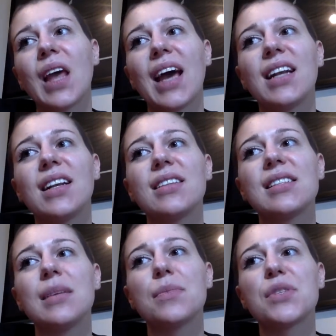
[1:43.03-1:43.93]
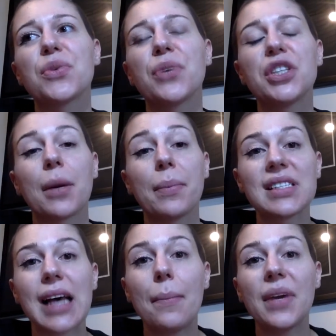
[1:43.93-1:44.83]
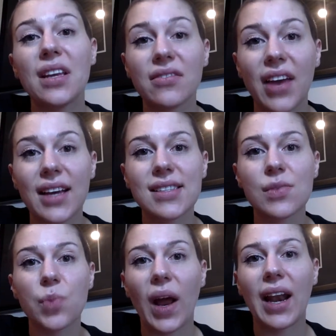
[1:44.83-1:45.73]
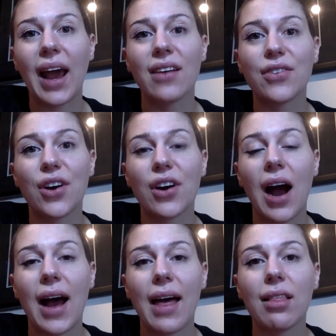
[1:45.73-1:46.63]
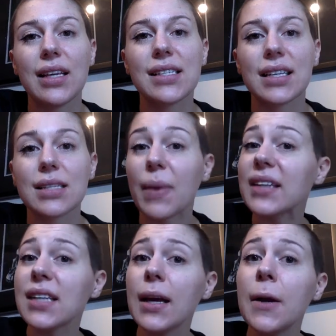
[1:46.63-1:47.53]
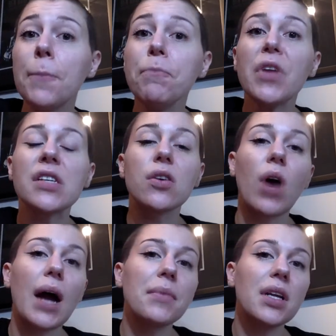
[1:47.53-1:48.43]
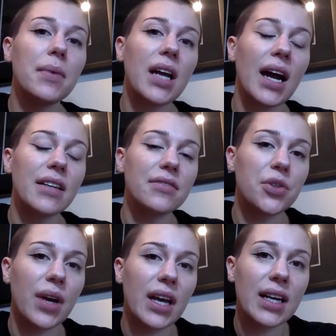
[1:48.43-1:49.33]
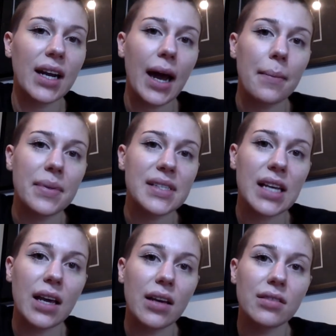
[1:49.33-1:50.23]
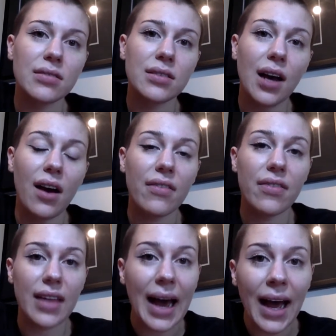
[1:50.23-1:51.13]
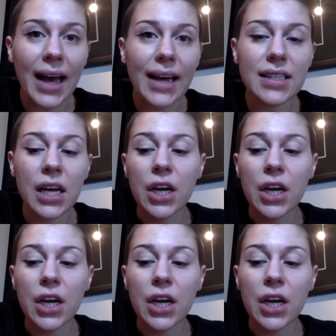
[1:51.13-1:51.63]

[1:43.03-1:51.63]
and seems to reach up and slap me in the face whenever I least expect it. So I'm going to be kind of doing an encompassing of that.